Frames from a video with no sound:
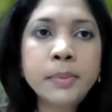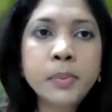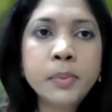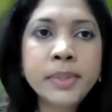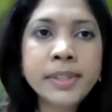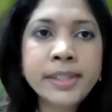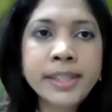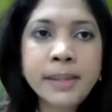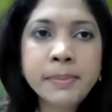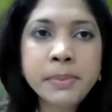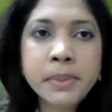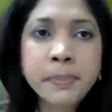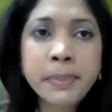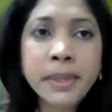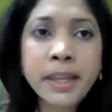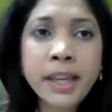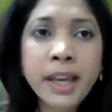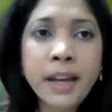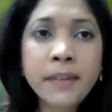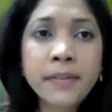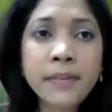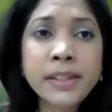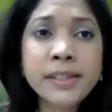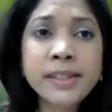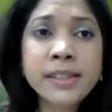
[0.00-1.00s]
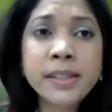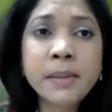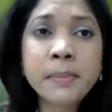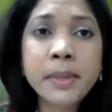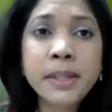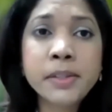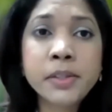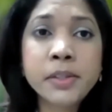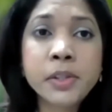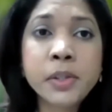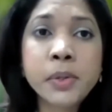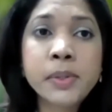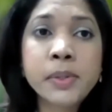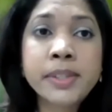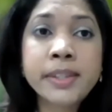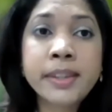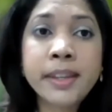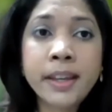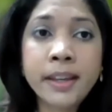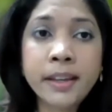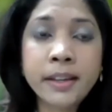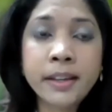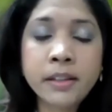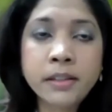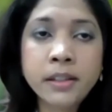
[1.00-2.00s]
We seem to be having some issues
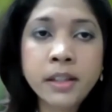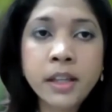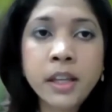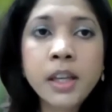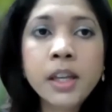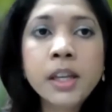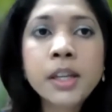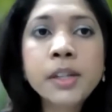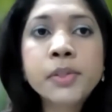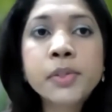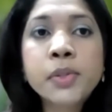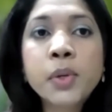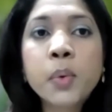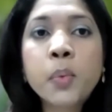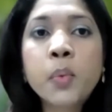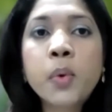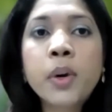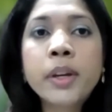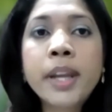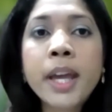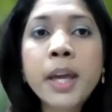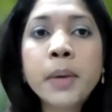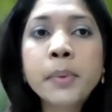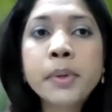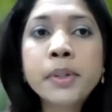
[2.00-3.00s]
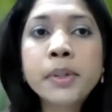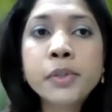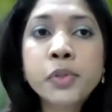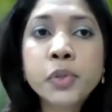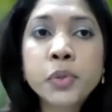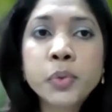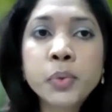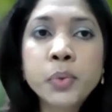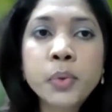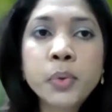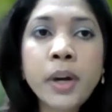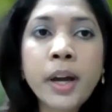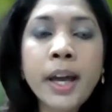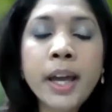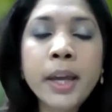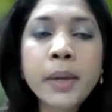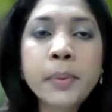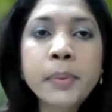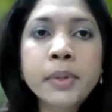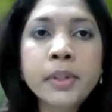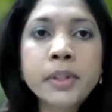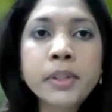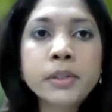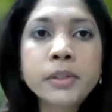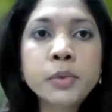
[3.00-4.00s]
there. So what I will do, I
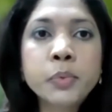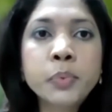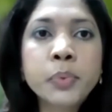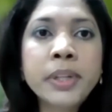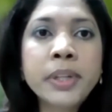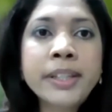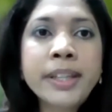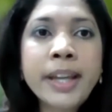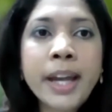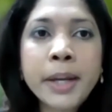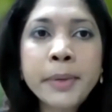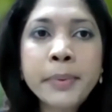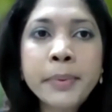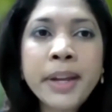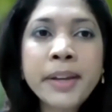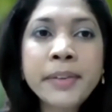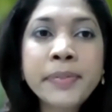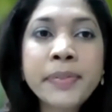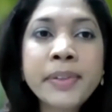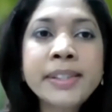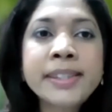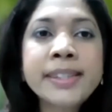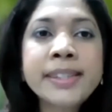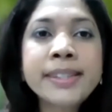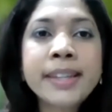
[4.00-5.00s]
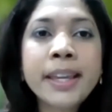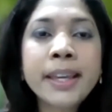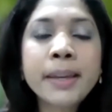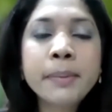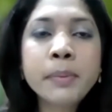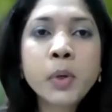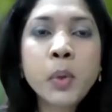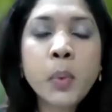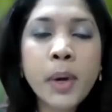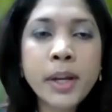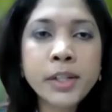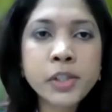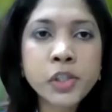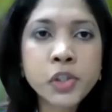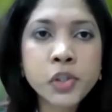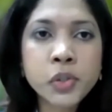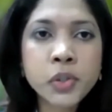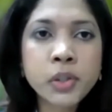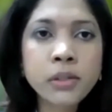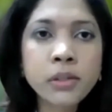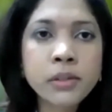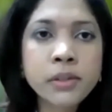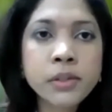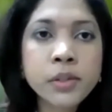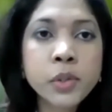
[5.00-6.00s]
will redirect the same
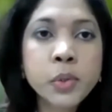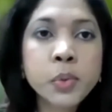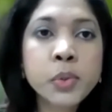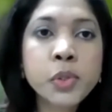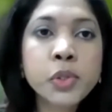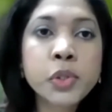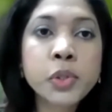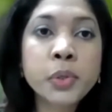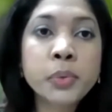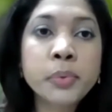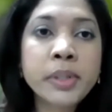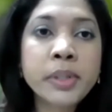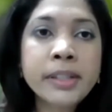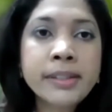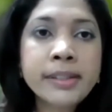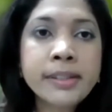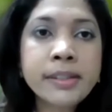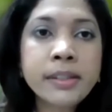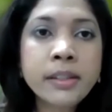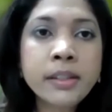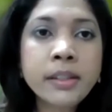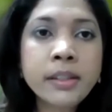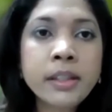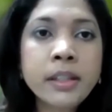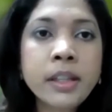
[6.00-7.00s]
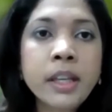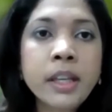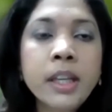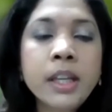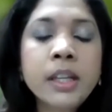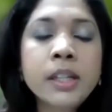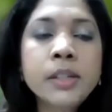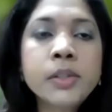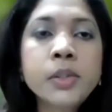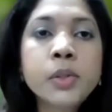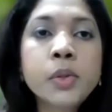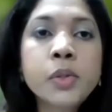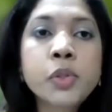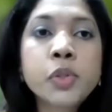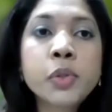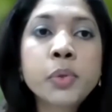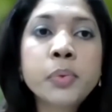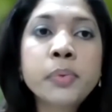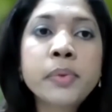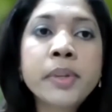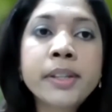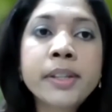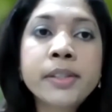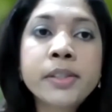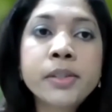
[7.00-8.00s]
question to Sharice. So
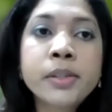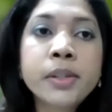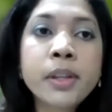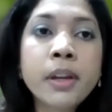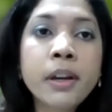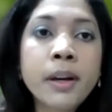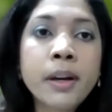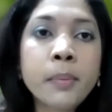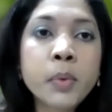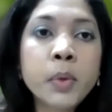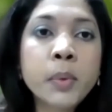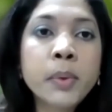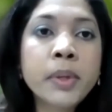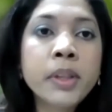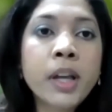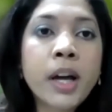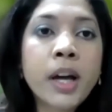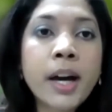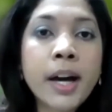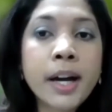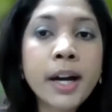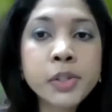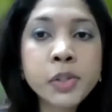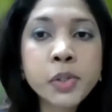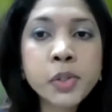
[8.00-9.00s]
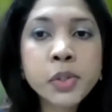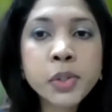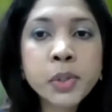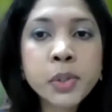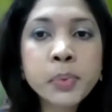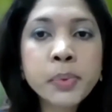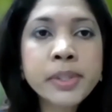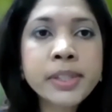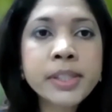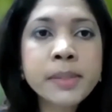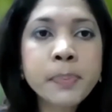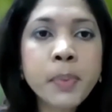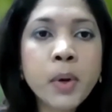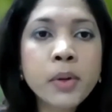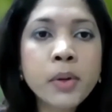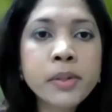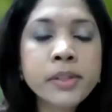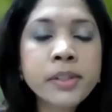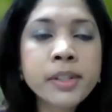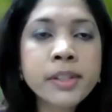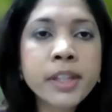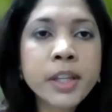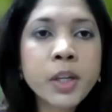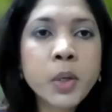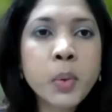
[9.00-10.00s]
Sharice, we will ask you to
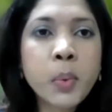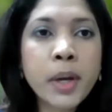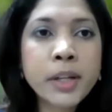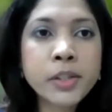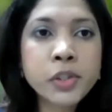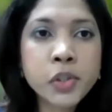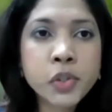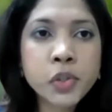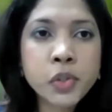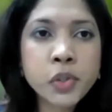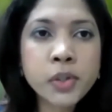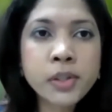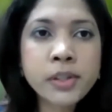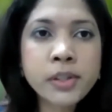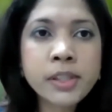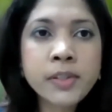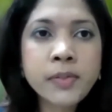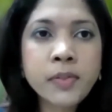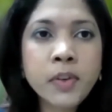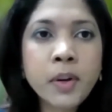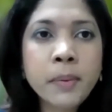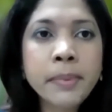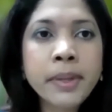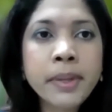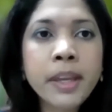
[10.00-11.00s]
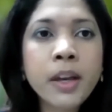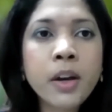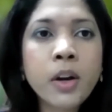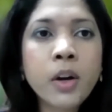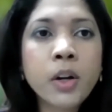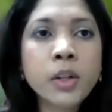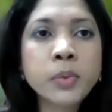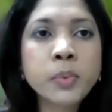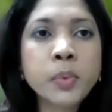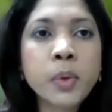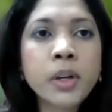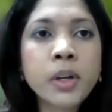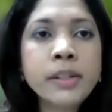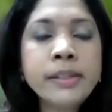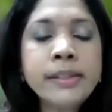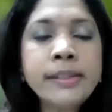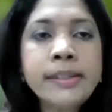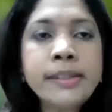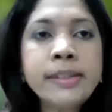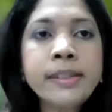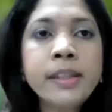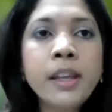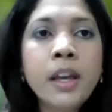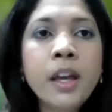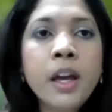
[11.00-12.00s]
respond to the questions from here
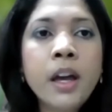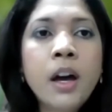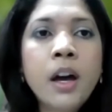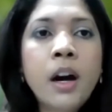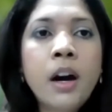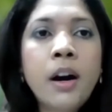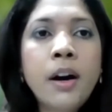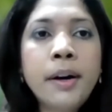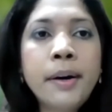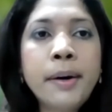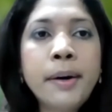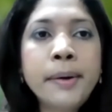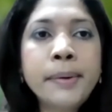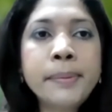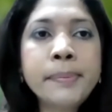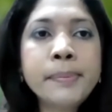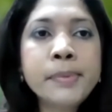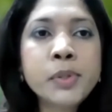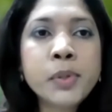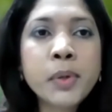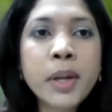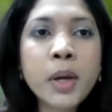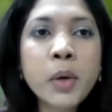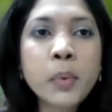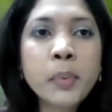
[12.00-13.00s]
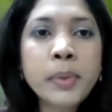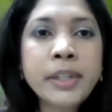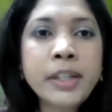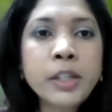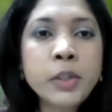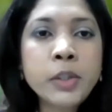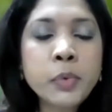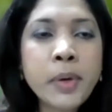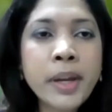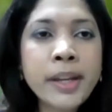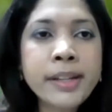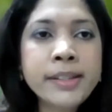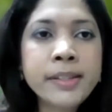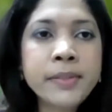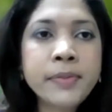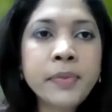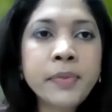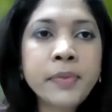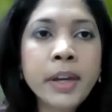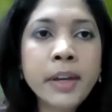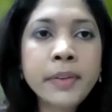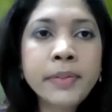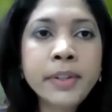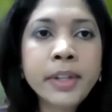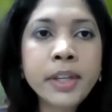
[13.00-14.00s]
onwards so that we can
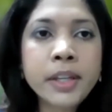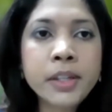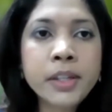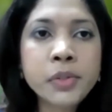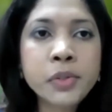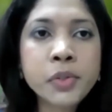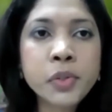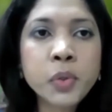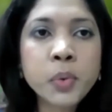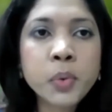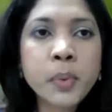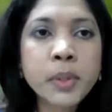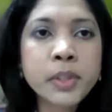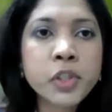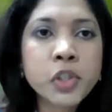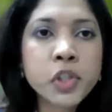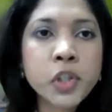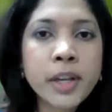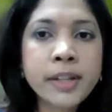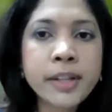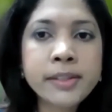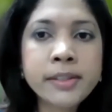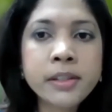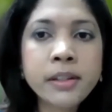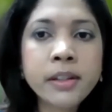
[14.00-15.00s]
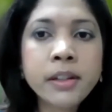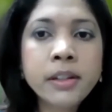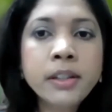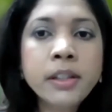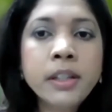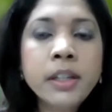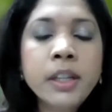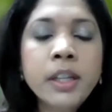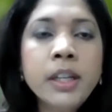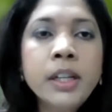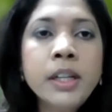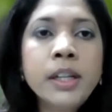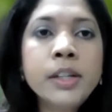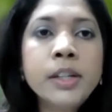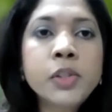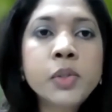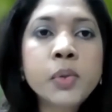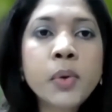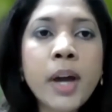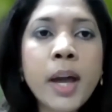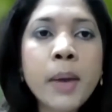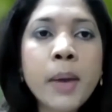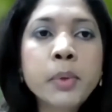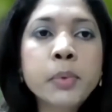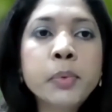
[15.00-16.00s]
rectify the issue with Shanta.
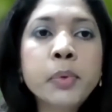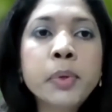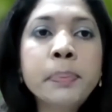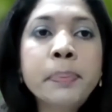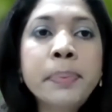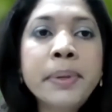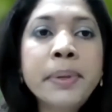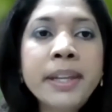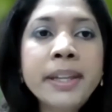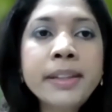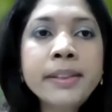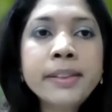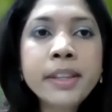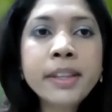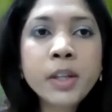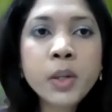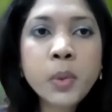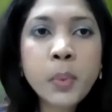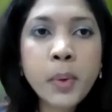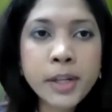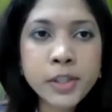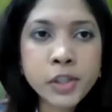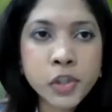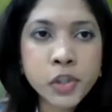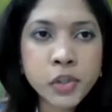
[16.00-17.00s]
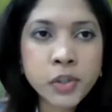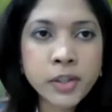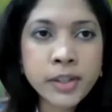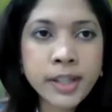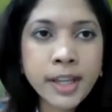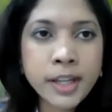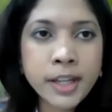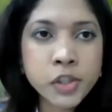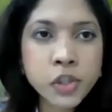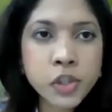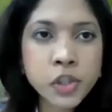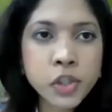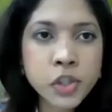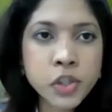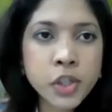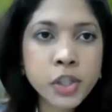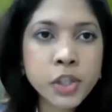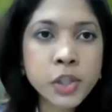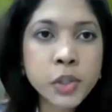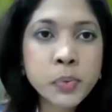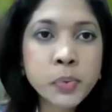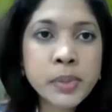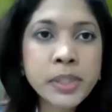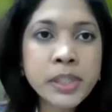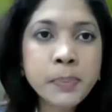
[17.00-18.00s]
So I will repeat the question that she
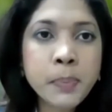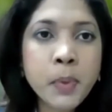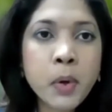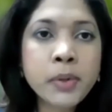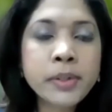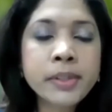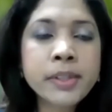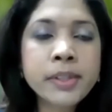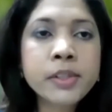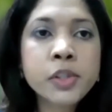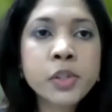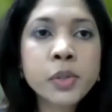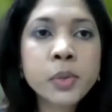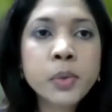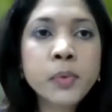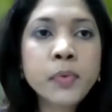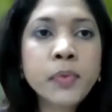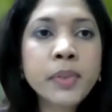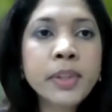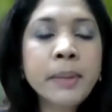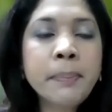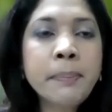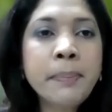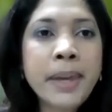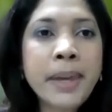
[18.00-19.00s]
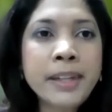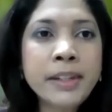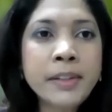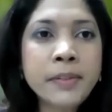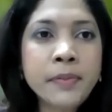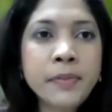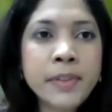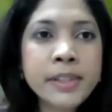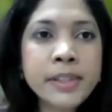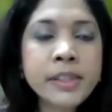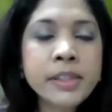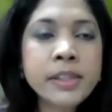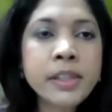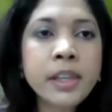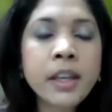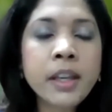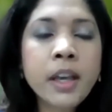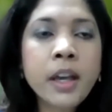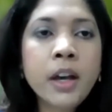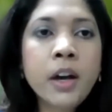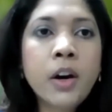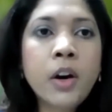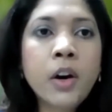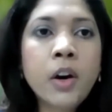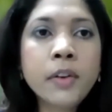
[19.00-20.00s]
just responded to for the benefit
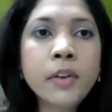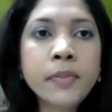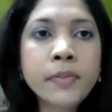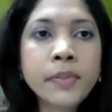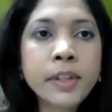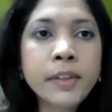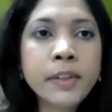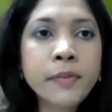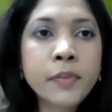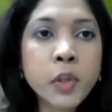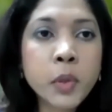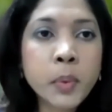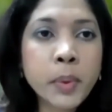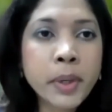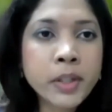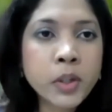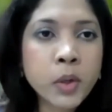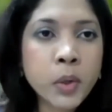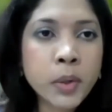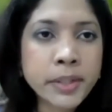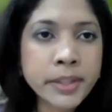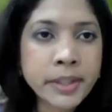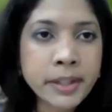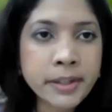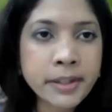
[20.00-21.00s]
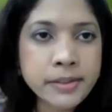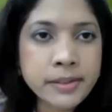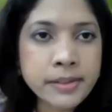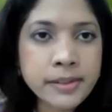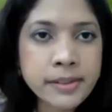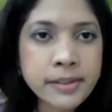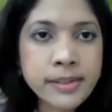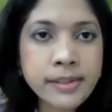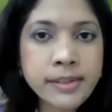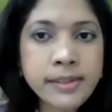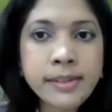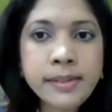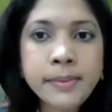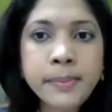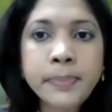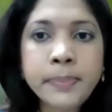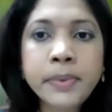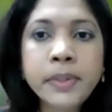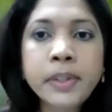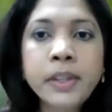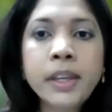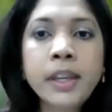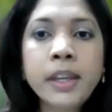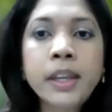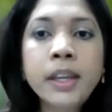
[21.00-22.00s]
of the viewing audience.
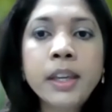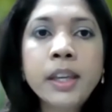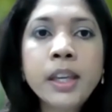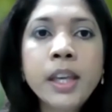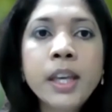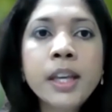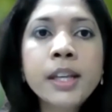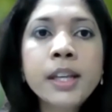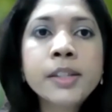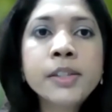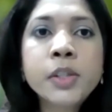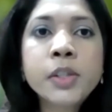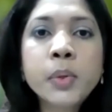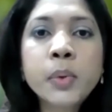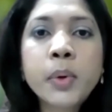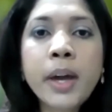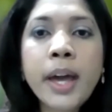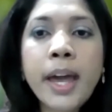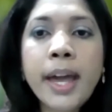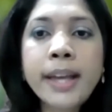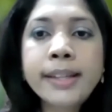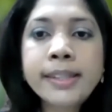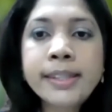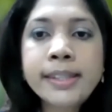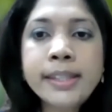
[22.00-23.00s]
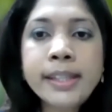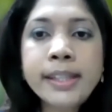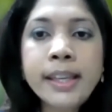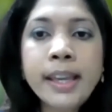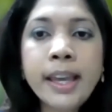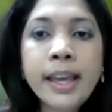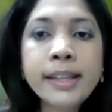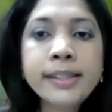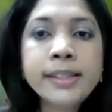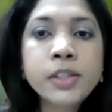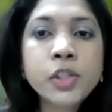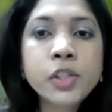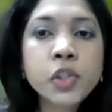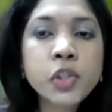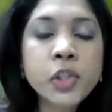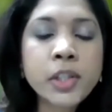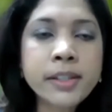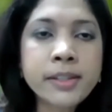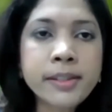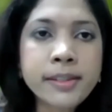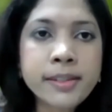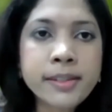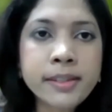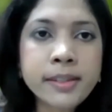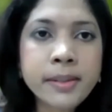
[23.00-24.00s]
Okay, so SDS
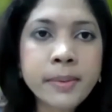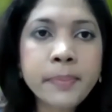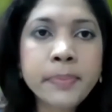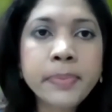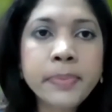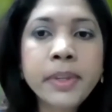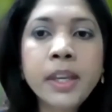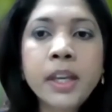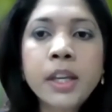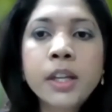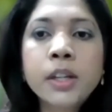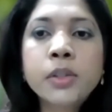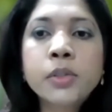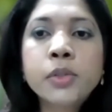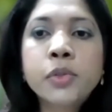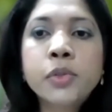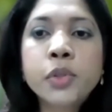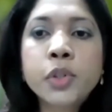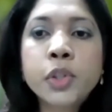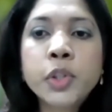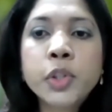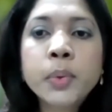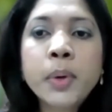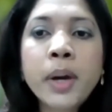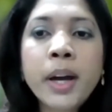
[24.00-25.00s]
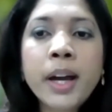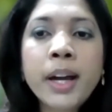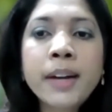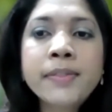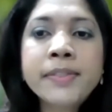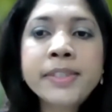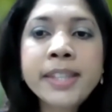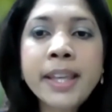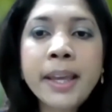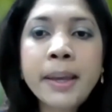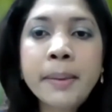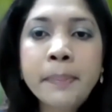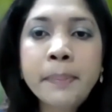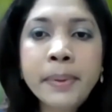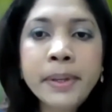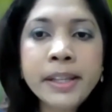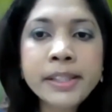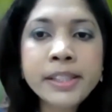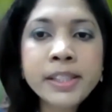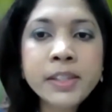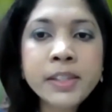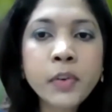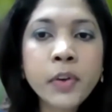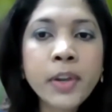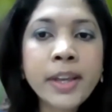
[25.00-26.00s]
sheets. Do you have
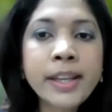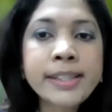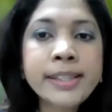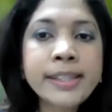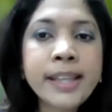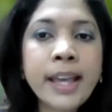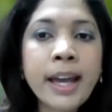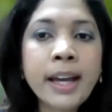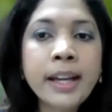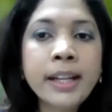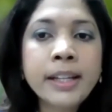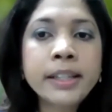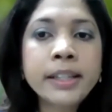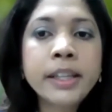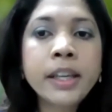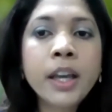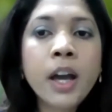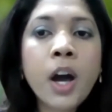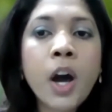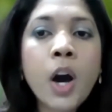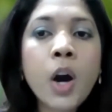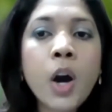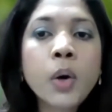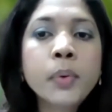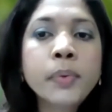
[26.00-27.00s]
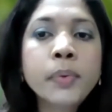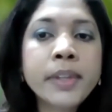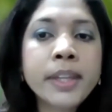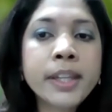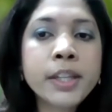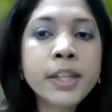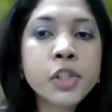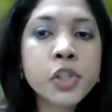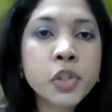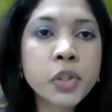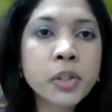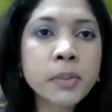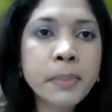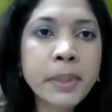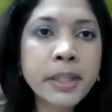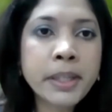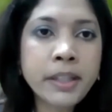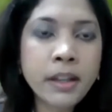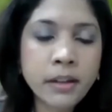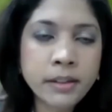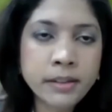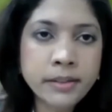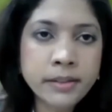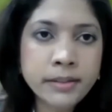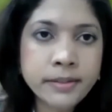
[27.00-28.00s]
templates for exactly how these should be
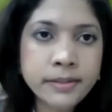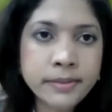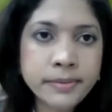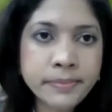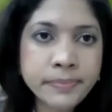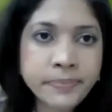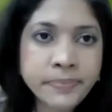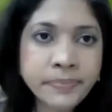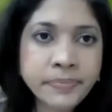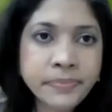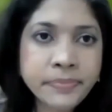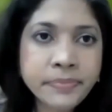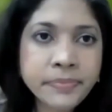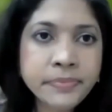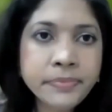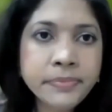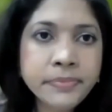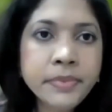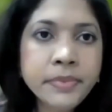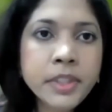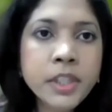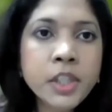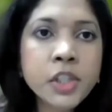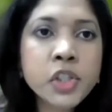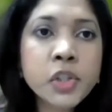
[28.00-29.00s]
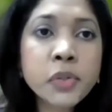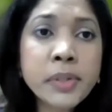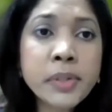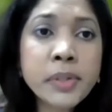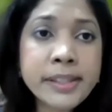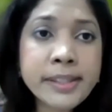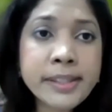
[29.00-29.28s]
done? Sharice.